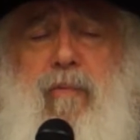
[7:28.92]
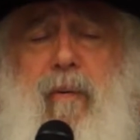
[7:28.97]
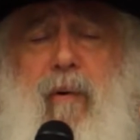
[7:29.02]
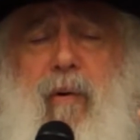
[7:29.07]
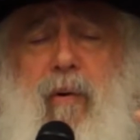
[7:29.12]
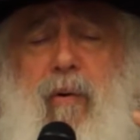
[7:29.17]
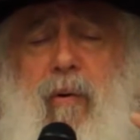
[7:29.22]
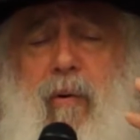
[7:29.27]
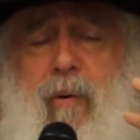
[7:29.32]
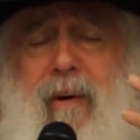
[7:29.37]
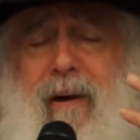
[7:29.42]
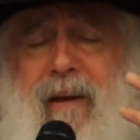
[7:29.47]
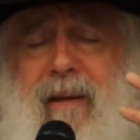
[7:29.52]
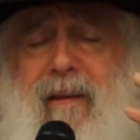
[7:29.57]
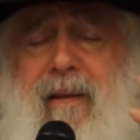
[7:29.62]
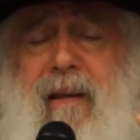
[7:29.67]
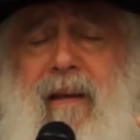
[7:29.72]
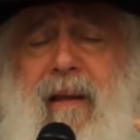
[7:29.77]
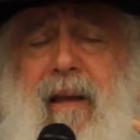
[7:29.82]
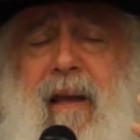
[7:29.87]
Baruch Hu
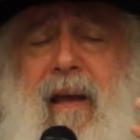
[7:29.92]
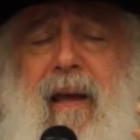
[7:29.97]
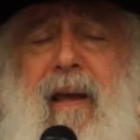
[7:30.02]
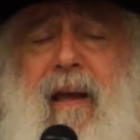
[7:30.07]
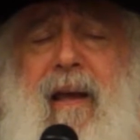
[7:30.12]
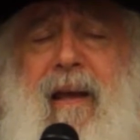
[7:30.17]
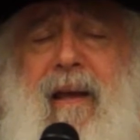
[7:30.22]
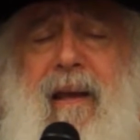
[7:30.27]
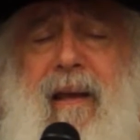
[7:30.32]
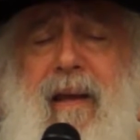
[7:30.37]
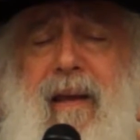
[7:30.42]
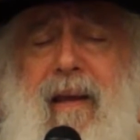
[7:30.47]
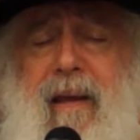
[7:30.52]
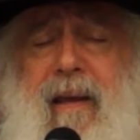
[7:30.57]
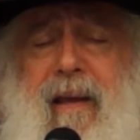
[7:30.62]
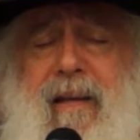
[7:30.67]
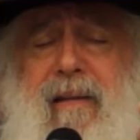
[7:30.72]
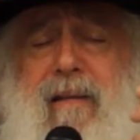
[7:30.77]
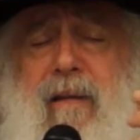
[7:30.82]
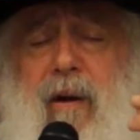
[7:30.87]
already.
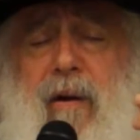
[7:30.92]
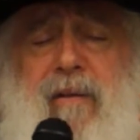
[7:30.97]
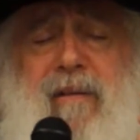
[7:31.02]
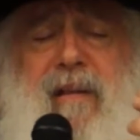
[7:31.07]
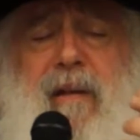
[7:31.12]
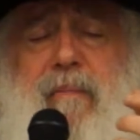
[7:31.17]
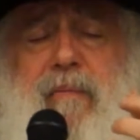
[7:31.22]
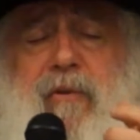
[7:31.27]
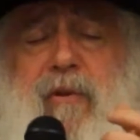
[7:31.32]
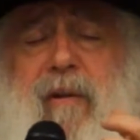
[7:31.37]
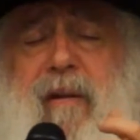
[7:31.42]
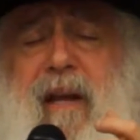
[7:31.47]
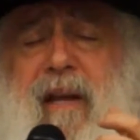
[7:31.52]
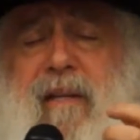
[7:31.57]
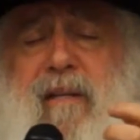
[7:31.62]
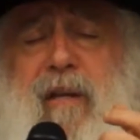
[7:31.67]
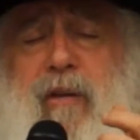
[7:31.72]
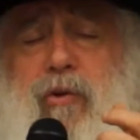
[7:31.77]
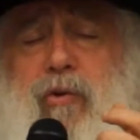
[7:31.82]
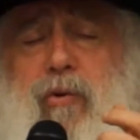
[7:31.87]
His conception
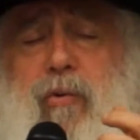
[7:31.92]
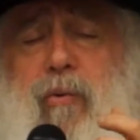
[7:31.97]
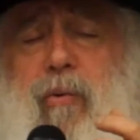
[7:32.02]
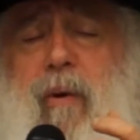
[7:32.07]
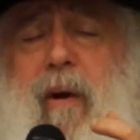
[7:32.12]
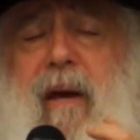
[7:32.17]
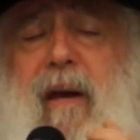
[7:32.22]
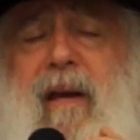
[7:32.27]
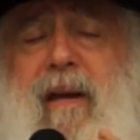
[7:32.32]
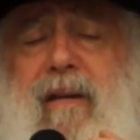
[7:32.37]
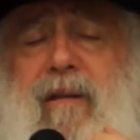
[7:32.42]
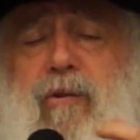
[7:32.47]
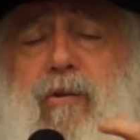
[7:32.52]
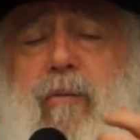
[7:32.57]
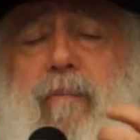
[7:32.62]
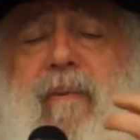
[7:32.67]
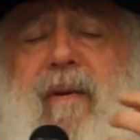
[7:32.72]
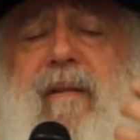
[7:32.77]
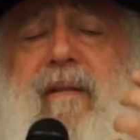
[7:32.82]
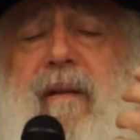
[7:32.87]
as a Jew is to
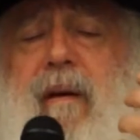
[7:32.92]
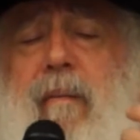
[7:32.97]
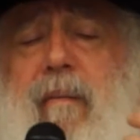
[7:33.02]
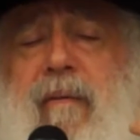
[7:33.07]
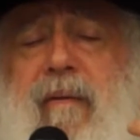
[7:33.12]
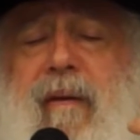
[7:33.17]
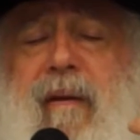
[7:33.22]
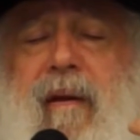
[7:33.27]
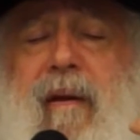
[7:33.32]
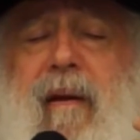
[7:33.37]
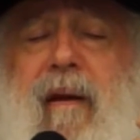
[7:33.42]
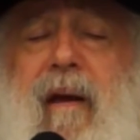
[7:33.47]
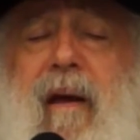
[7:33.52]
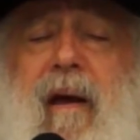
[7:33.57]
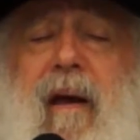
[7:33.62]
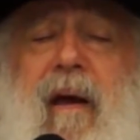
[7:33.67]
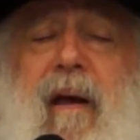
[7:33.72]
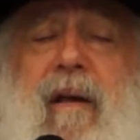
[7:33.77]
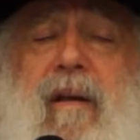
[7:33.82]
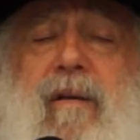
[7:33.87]
be something.
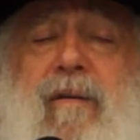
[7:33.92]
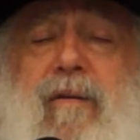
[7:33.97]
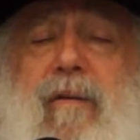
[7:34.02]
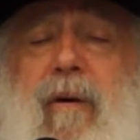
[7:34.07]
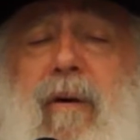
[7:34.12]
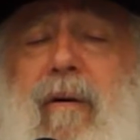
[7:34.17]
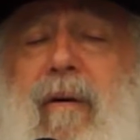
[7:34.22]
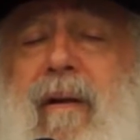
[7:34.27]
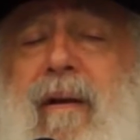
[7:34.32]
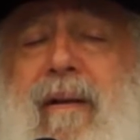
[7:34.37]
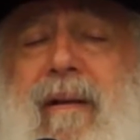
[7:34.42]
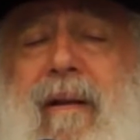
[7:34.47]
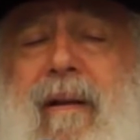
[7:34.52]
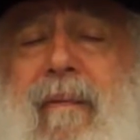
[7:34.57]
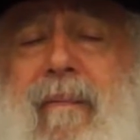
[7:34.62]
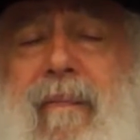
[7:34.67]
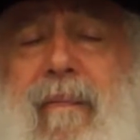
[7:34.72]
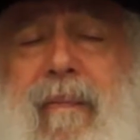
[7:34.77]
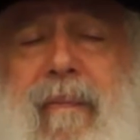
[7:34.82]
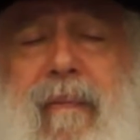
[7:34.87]
So
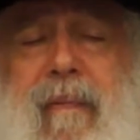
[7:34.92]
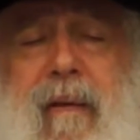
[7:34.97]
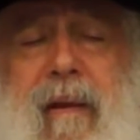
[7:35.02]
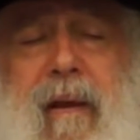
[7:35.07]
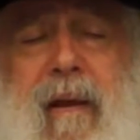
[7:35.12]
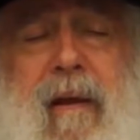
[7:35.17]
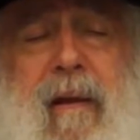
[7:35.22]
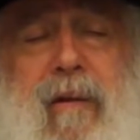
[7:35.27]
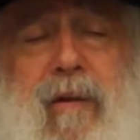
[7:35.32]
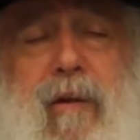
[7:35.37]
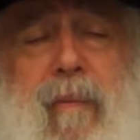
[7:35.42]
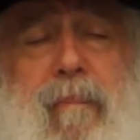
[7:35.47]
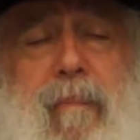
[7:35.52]
the